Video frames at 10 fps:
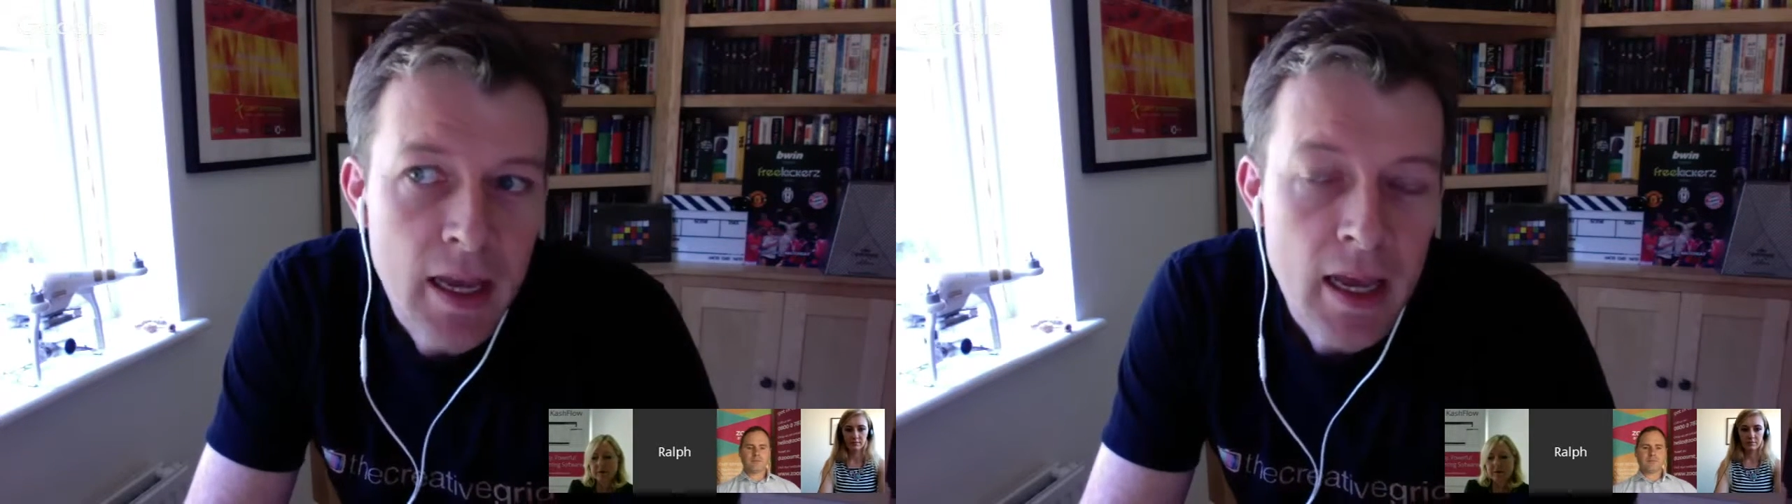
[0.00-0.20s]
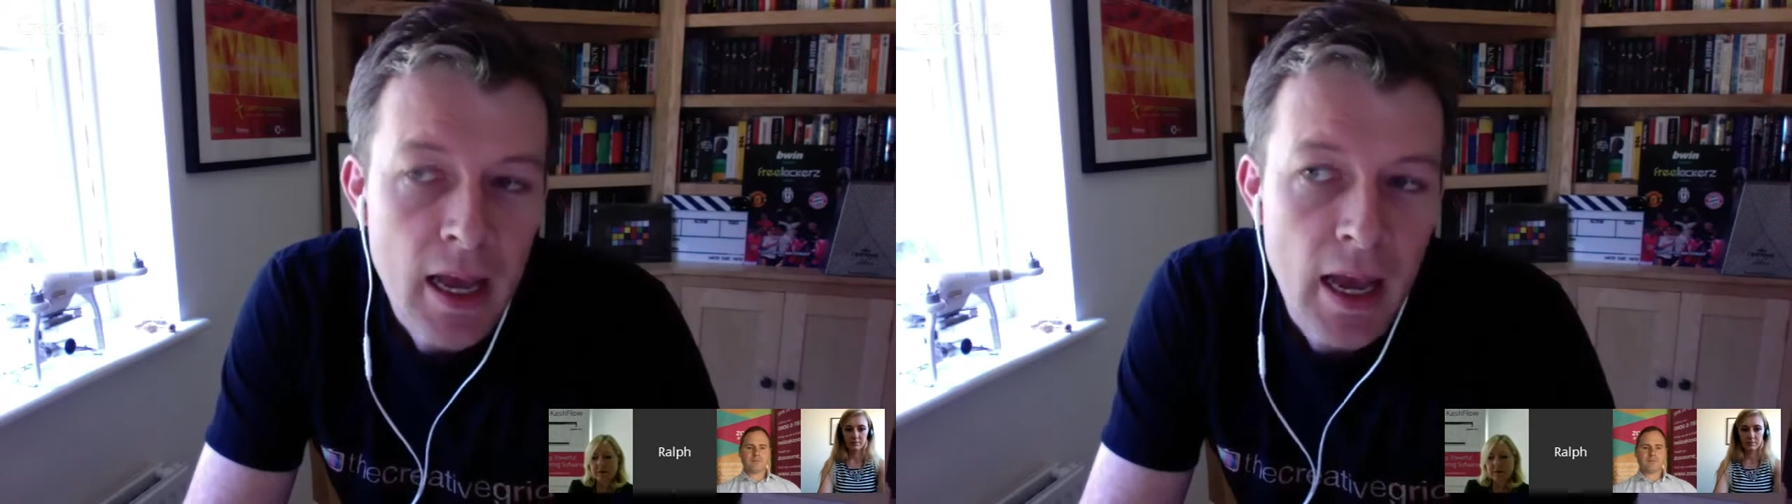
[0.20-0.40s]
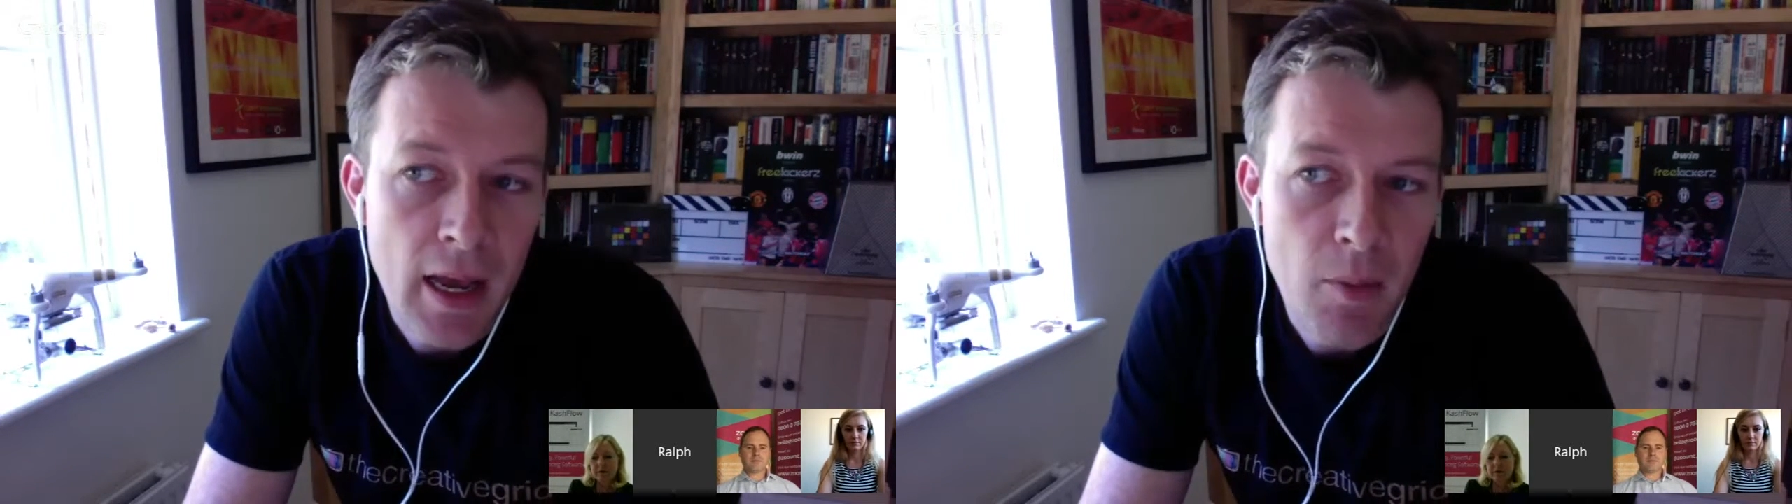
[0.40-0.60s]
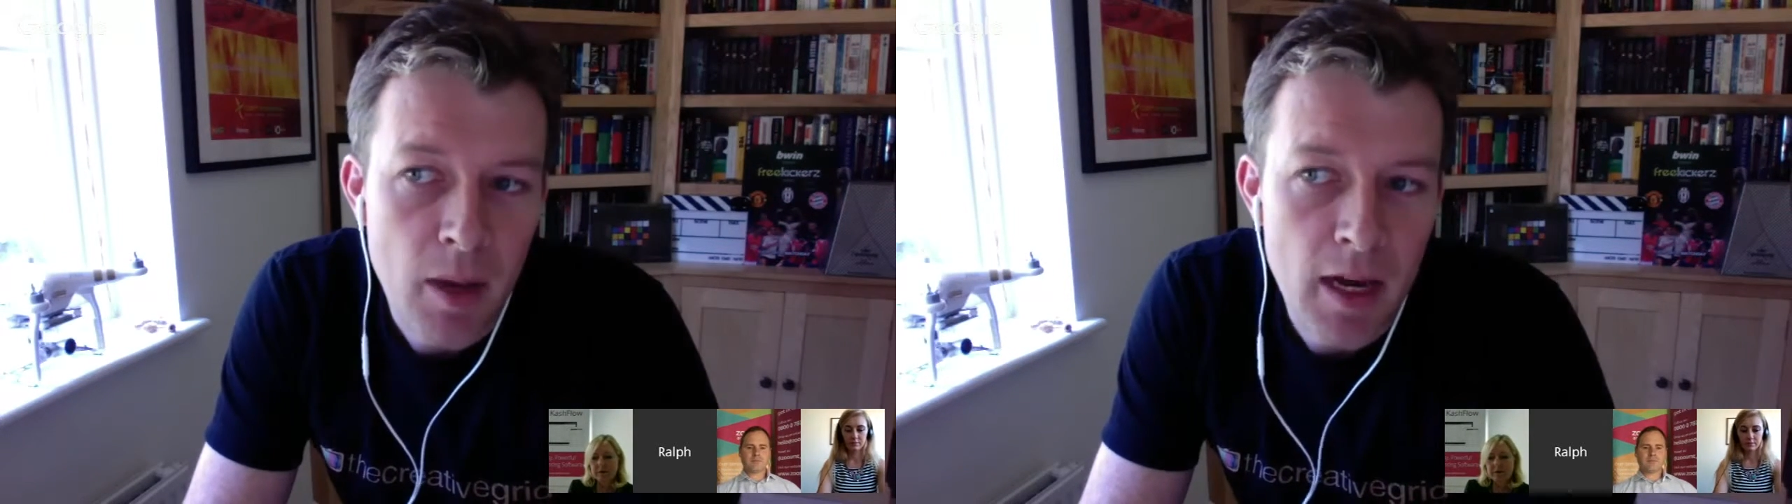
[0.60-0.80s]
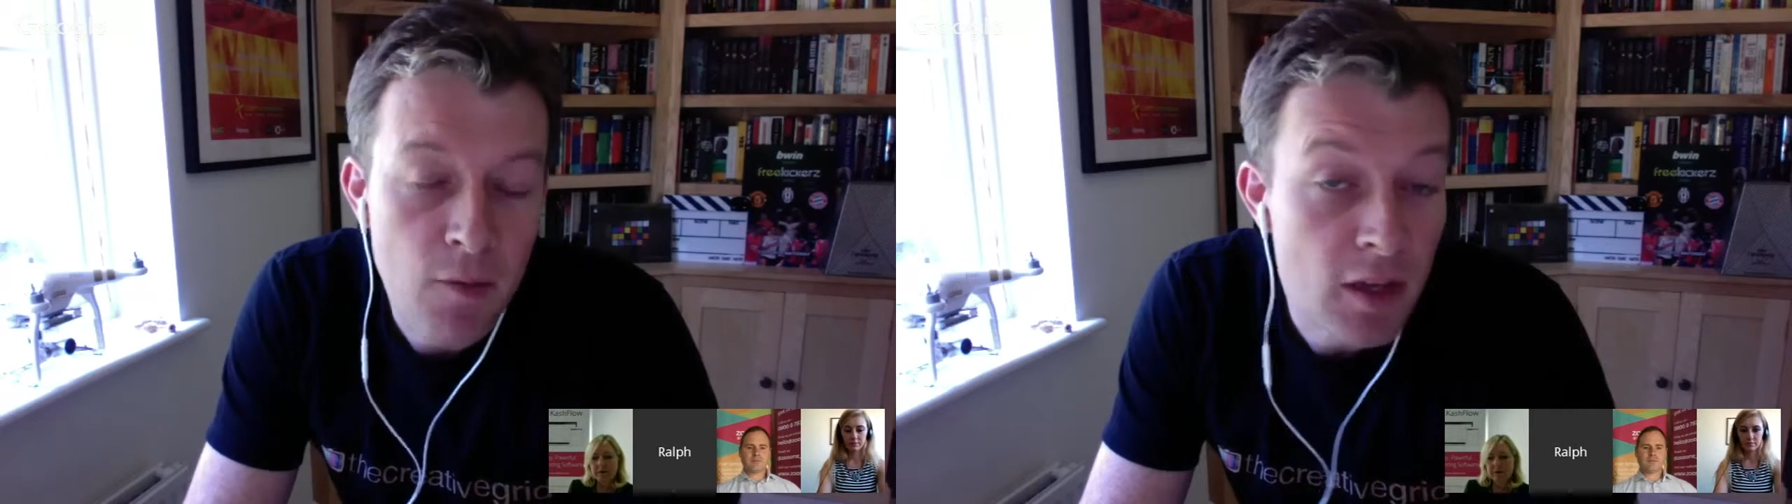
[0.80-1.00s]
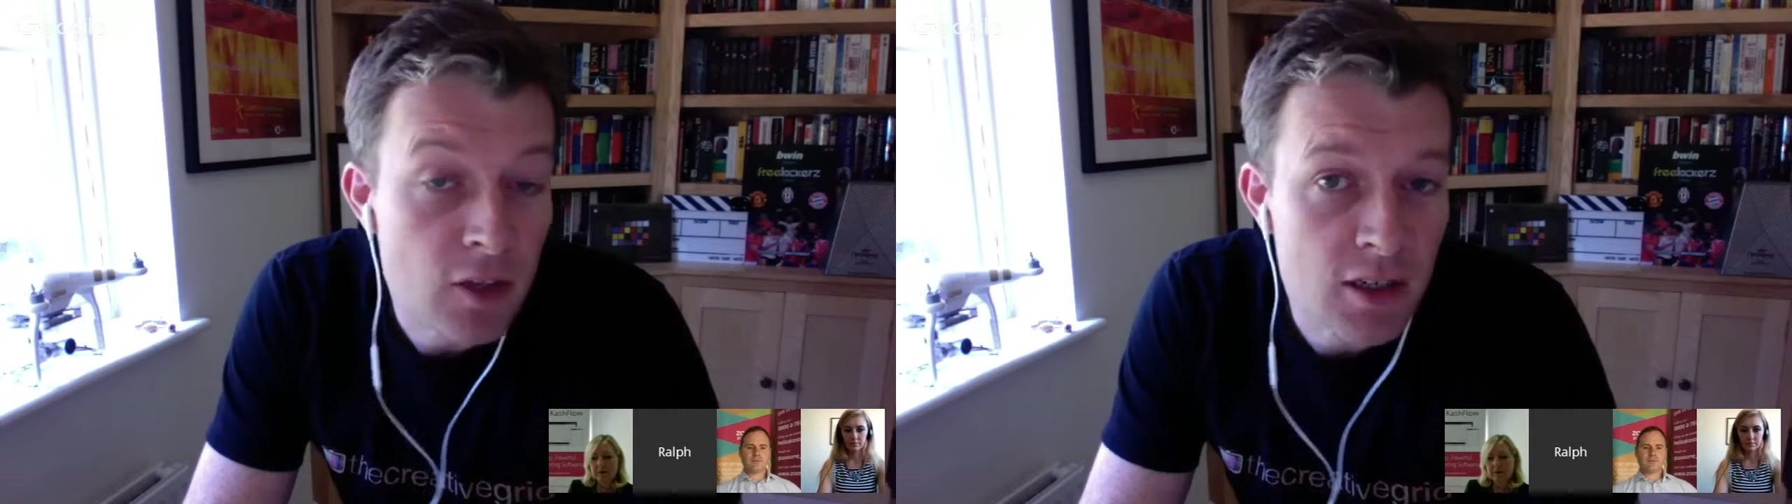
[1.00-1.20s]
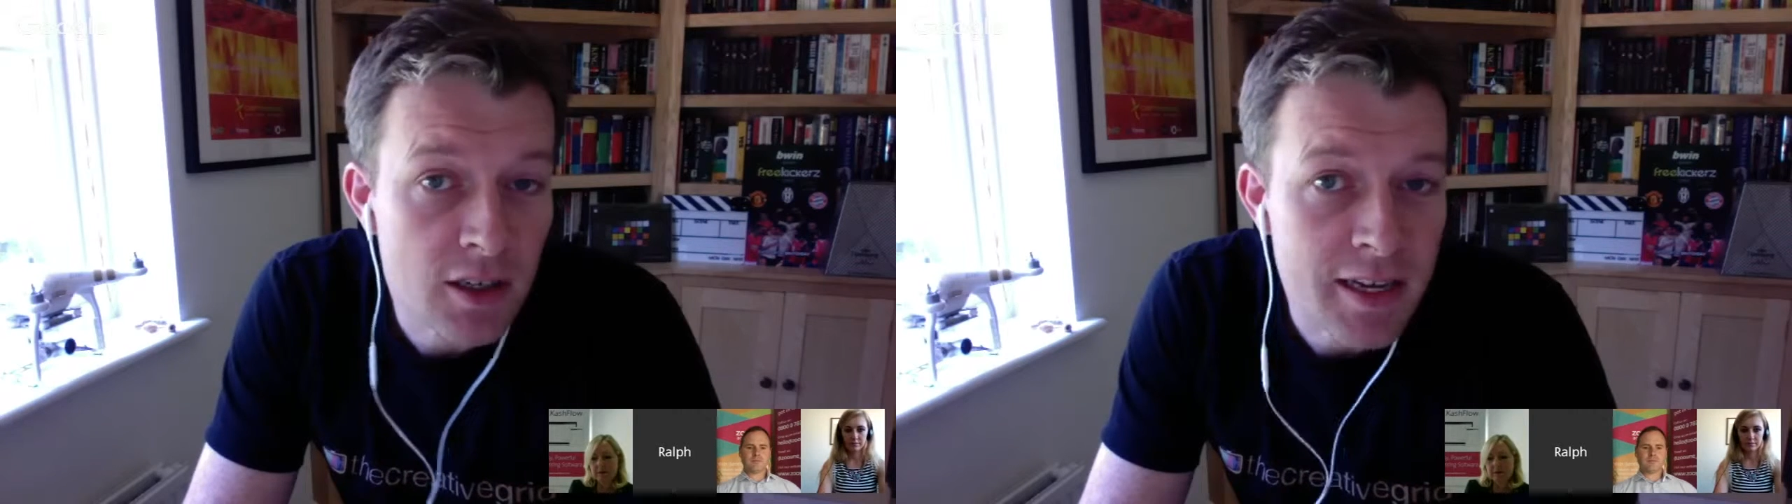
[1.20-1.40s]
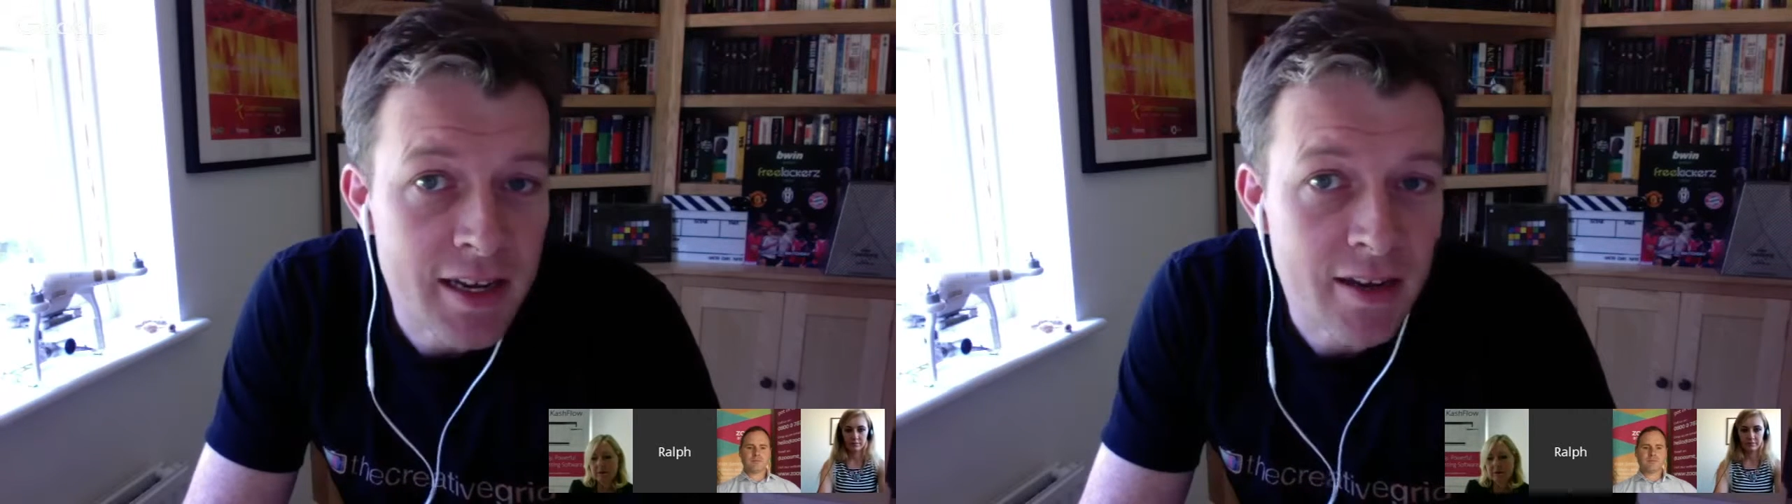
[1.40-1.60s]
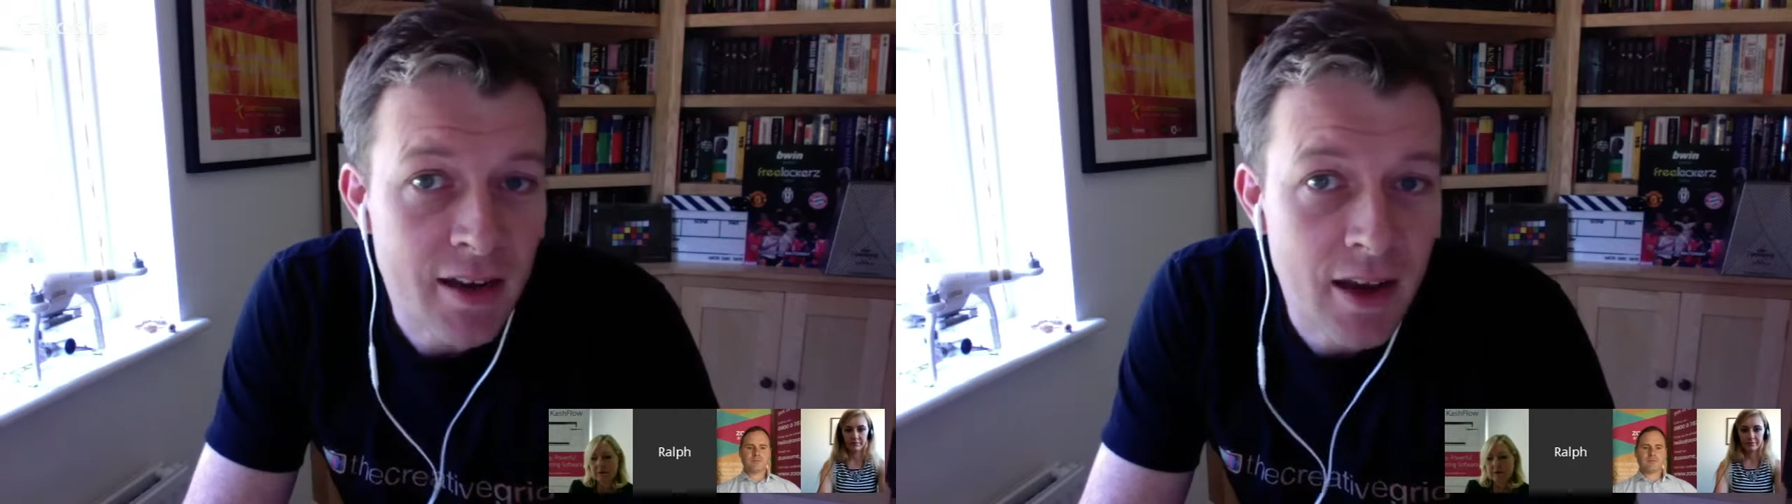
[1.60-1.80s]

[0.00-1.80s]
And eventually,